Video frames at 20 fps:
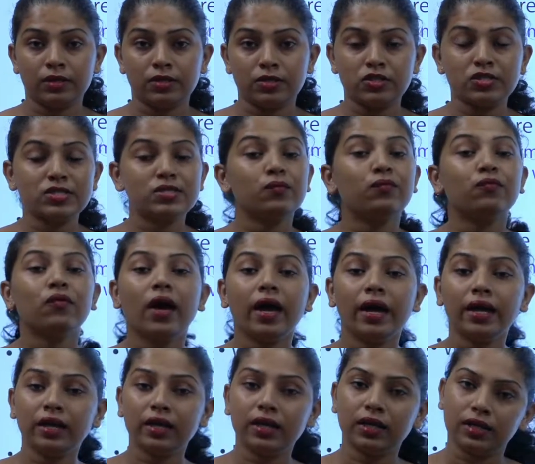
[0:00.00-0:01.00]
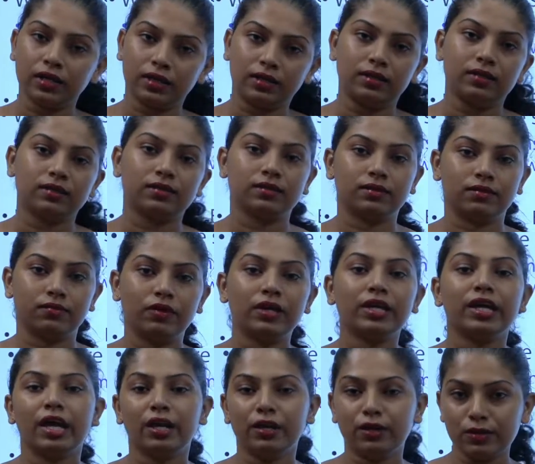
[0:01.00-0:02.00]
She's a fine girl. We
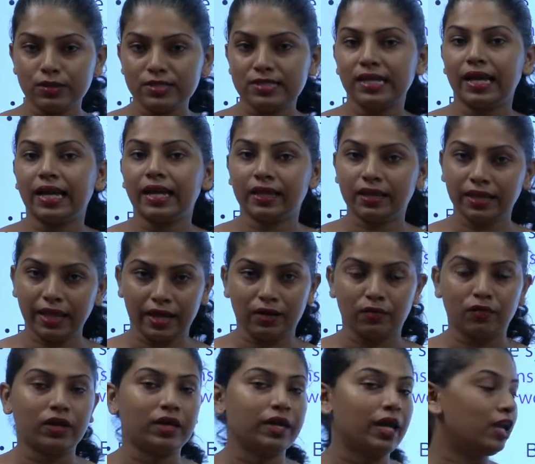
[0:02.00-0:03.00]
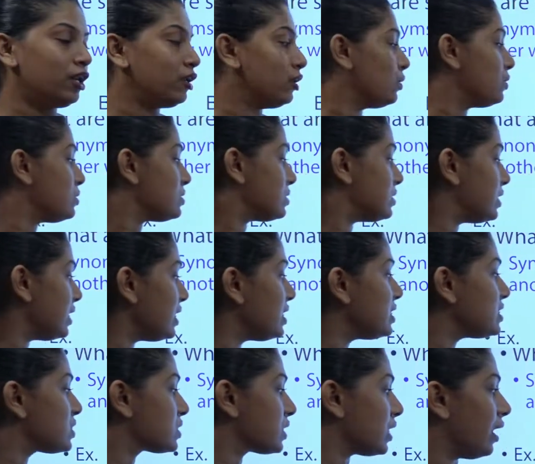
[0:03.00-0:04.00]
can use like that. We can use
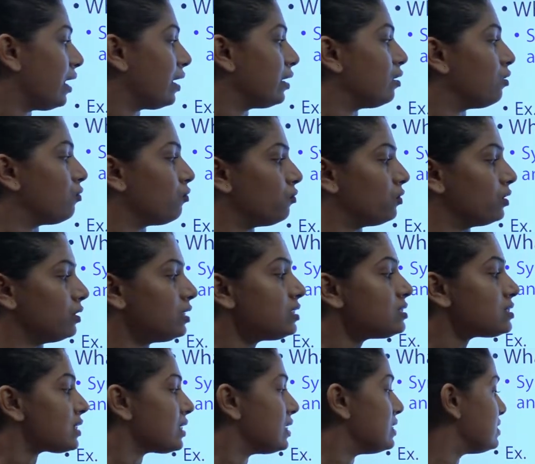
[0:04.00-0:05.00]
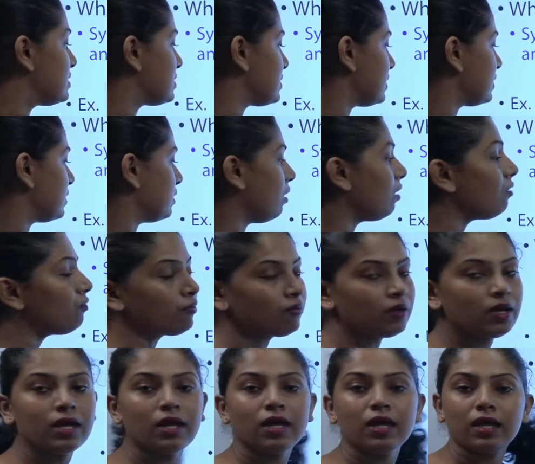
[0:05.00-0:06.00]
these kind of words instead of
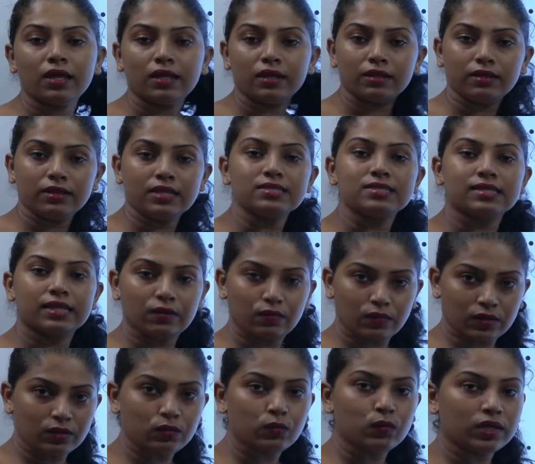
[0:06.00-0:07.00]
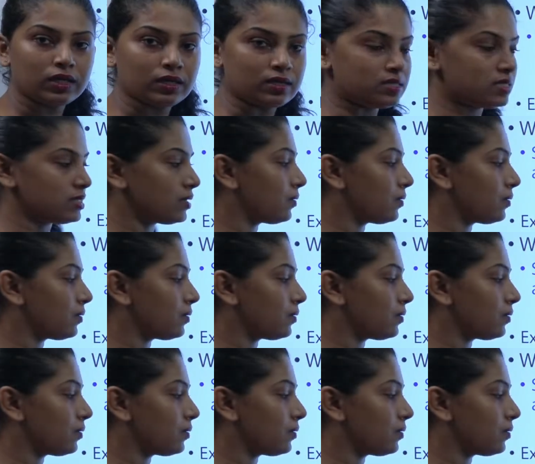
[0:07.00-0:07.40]
this given word.